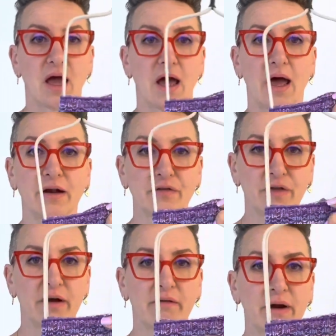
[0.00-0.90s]
And
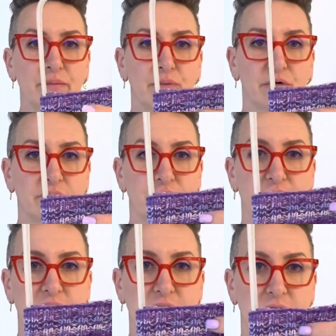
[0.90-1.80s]
there I bought
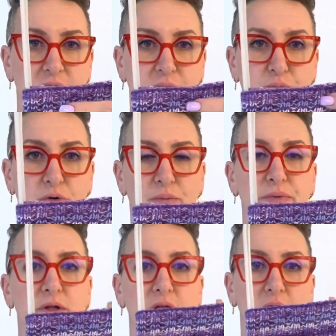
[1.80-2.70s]
this
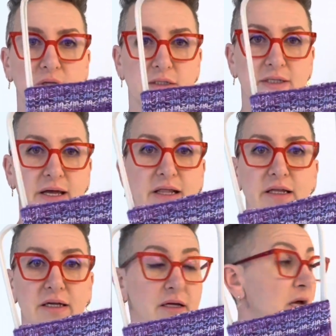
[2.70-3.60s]
purple on sale
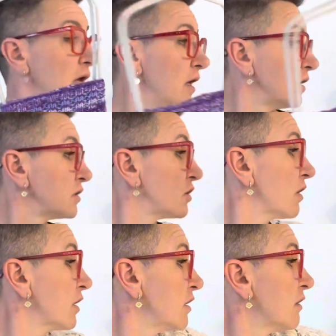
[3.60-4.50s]

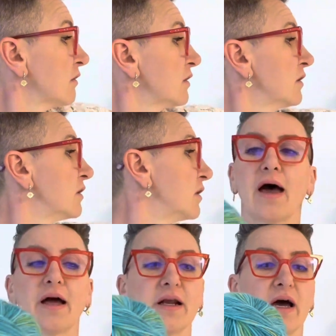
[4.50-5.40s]
sock yarn,
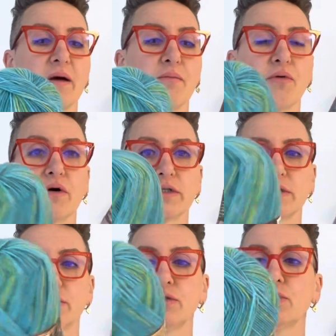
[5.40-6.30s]
and I bought
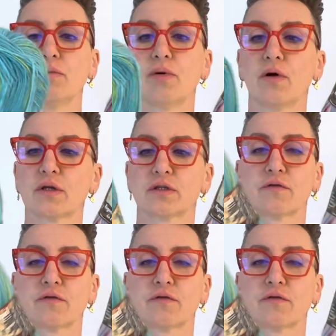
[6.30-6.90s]
2 balls of